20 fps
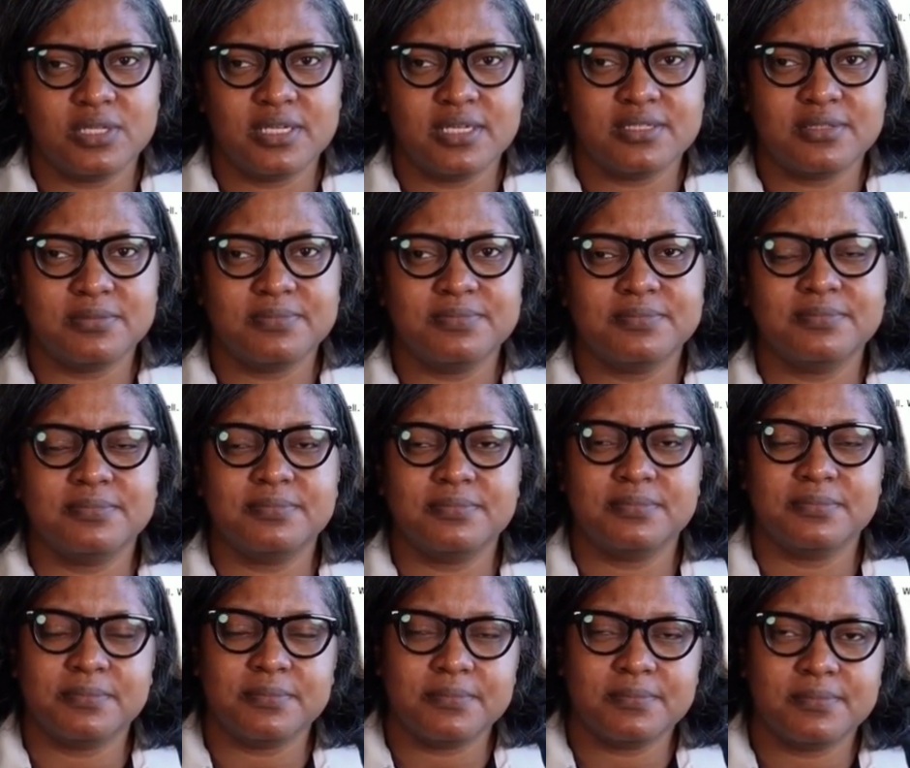in there.
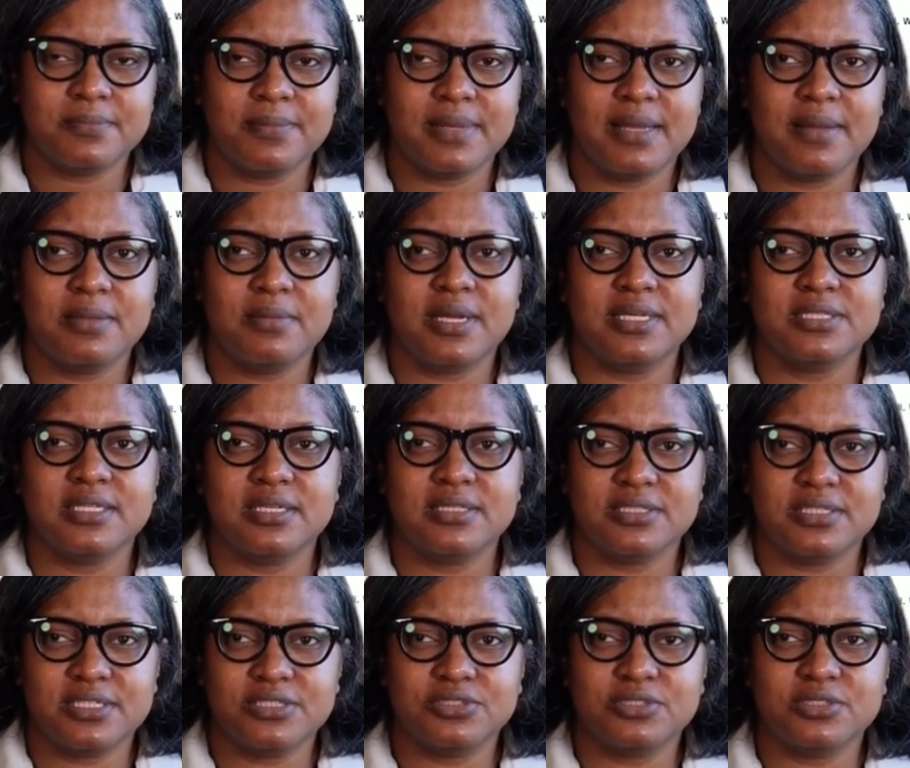That's why it's good to
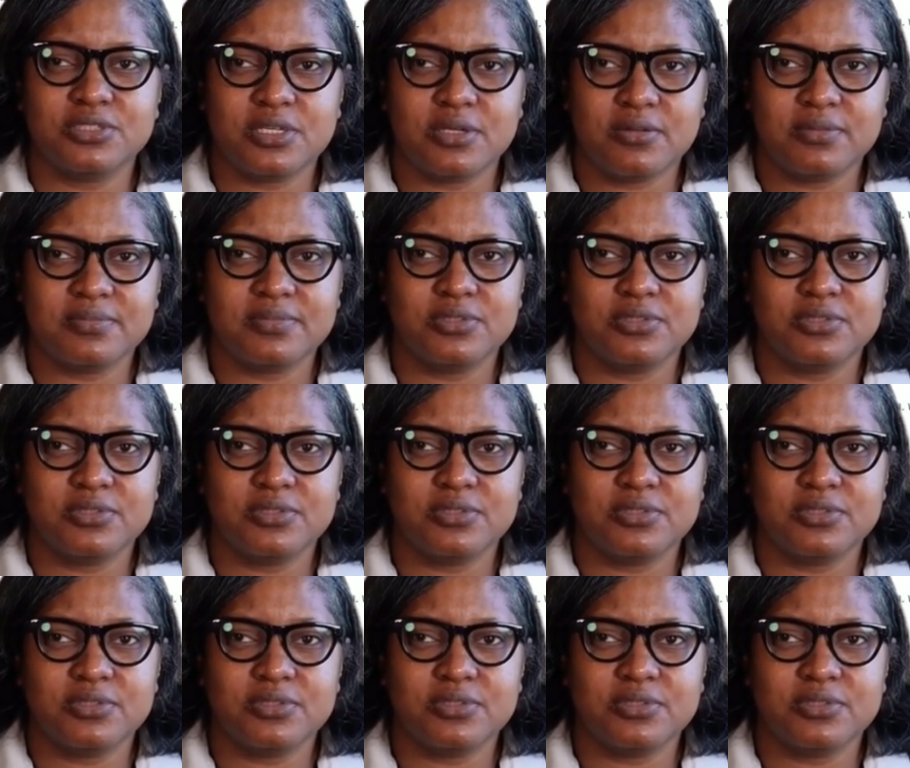test yourself.